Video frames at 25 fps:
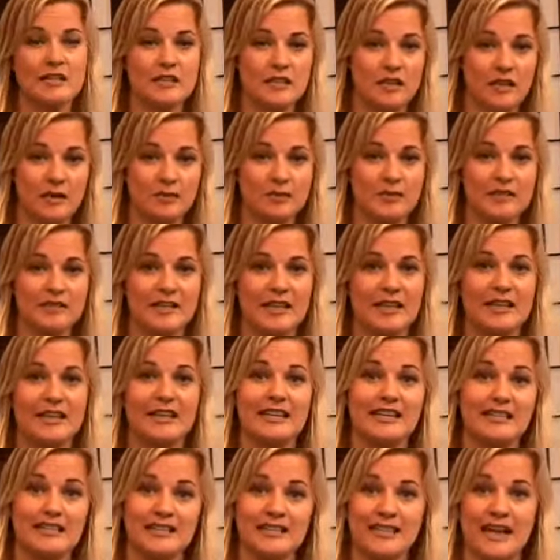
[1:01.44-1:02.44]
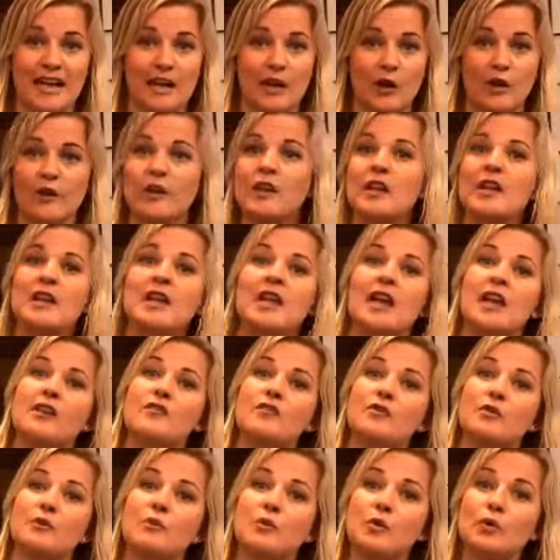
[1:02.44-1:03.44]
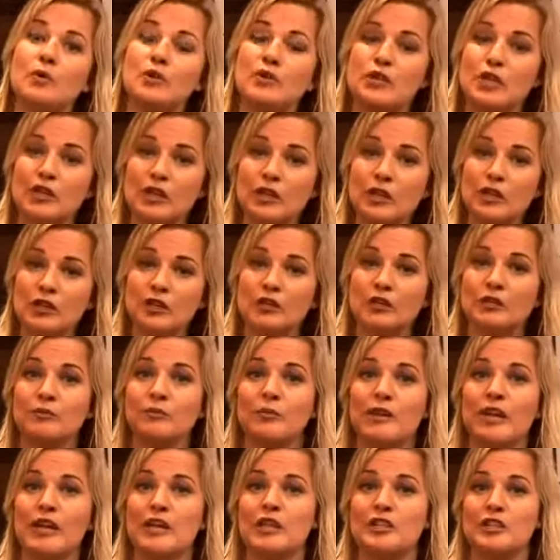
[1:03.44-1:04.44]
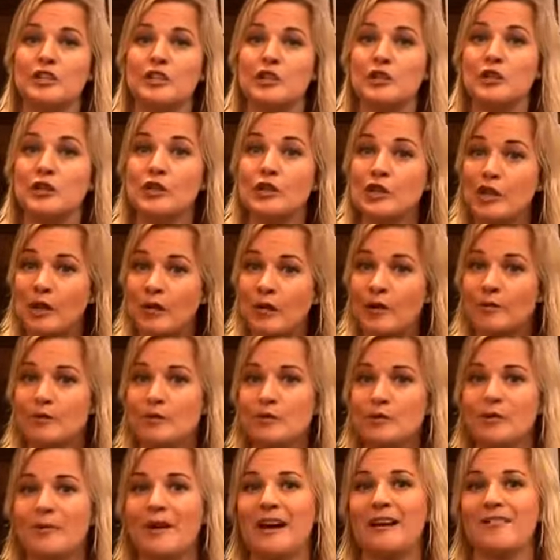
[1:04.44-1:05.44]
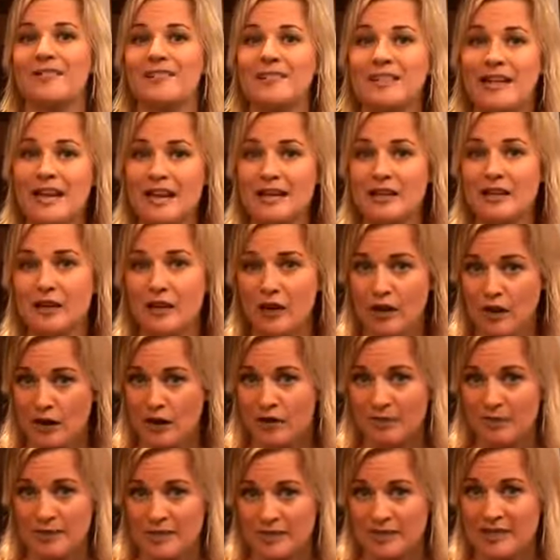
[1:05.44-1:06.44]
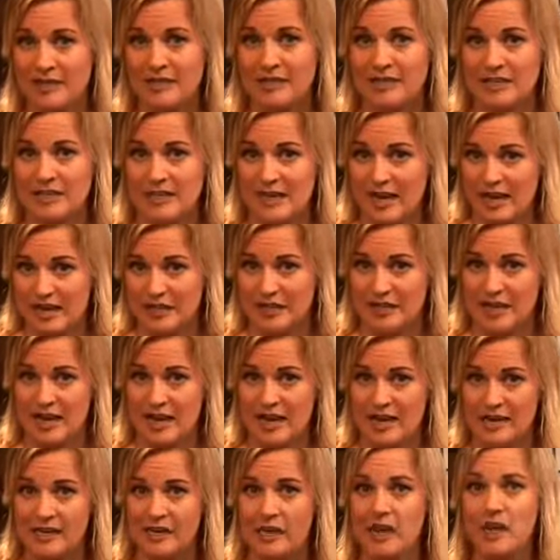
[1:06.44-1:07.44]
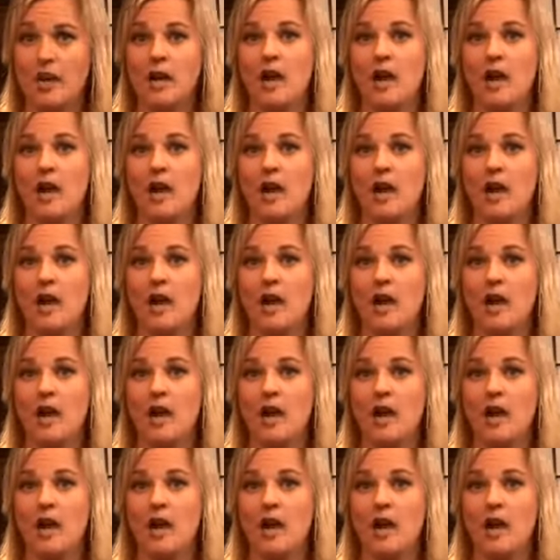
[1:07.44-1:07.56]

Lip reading: to 9% in salon. If you're more darker complexion, you can go up to about 10.5% DHA.